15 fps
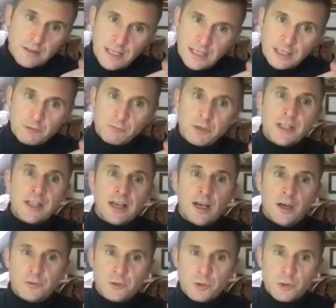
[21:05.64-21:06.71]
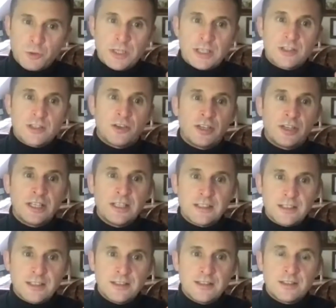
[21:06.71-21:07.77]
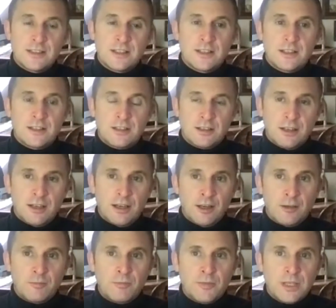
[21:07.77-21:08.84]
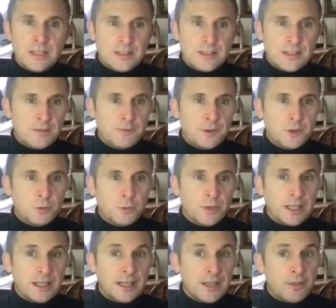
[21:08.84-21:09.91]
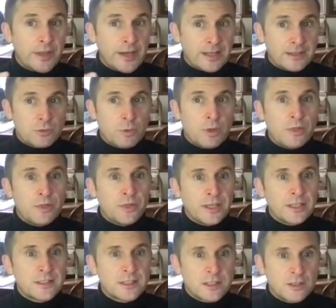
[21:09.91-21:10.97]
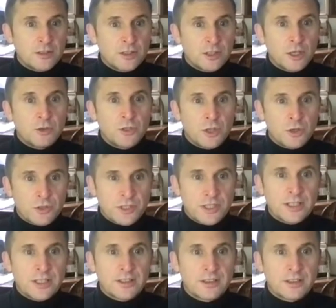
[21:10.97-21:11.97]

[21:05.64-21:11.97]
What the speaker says: getting rid of that afterwards when it's not needed, is the difficult bit, and that's when things start to go toxic,